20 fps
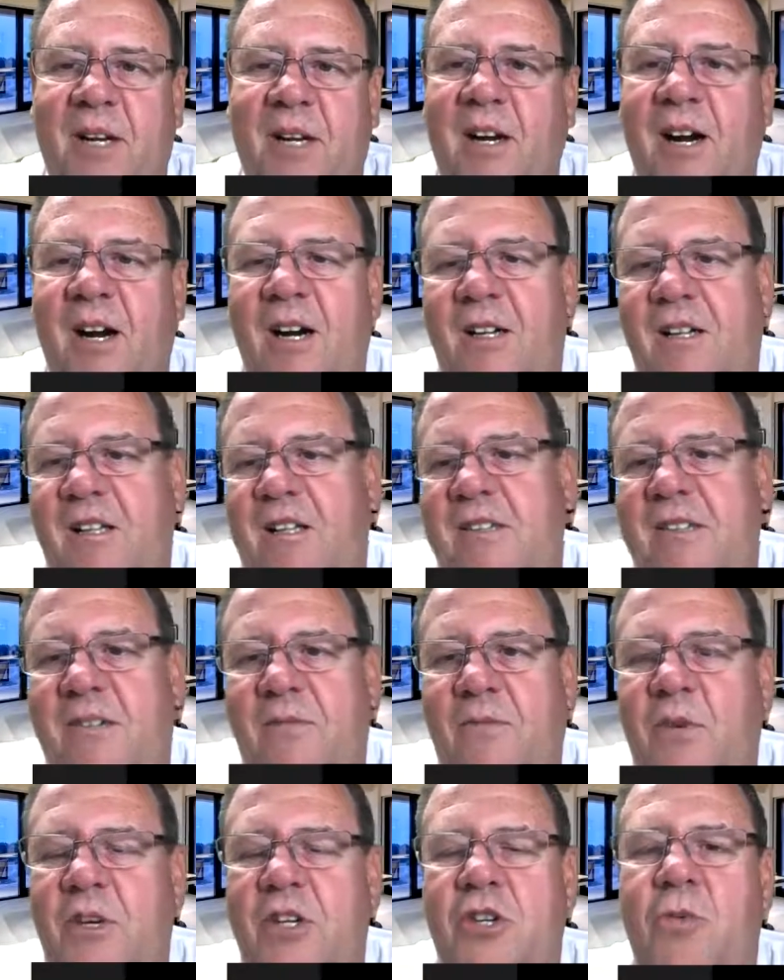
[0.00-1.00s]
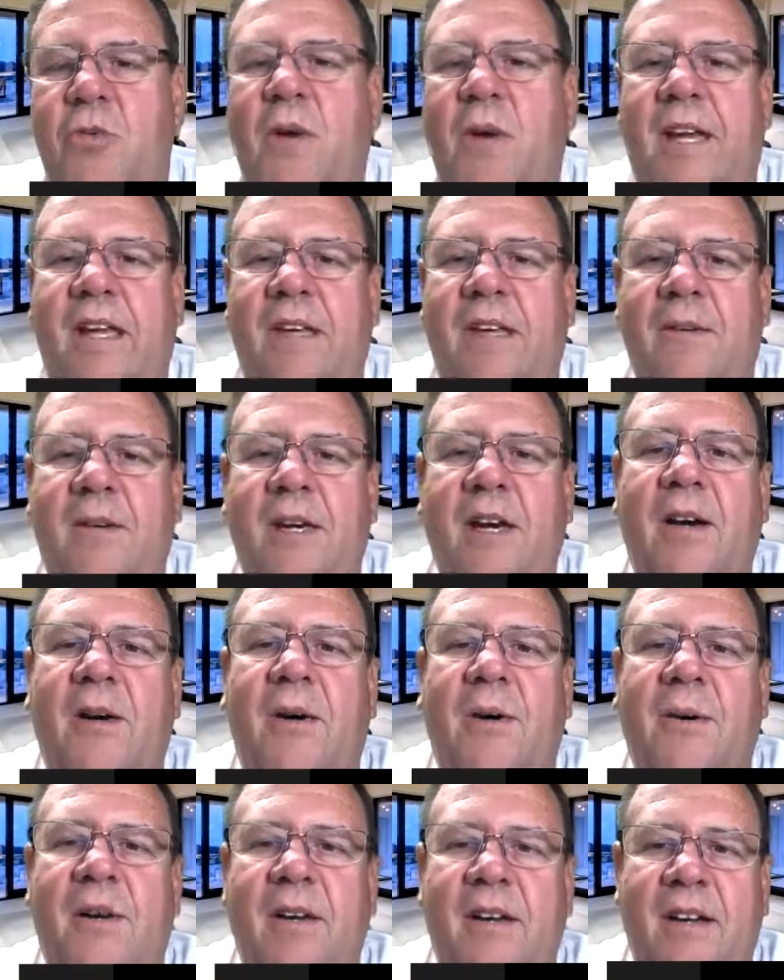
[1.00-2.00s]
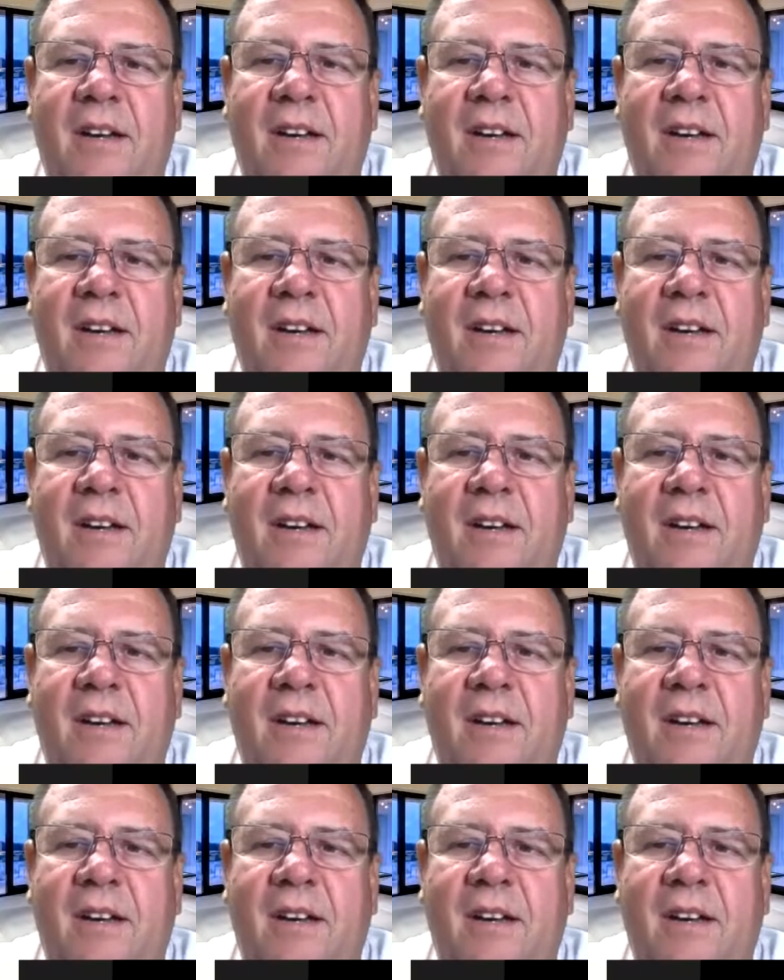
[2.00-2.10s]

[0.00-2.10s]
regardless of which way you go,